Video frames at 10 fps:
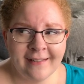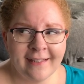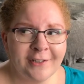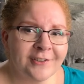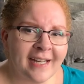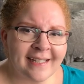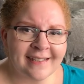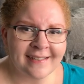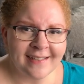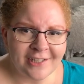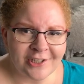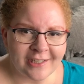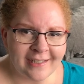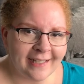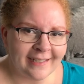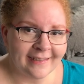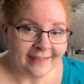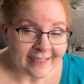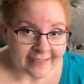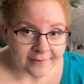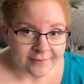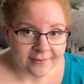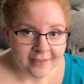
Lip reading: think your site is glitchy and leave.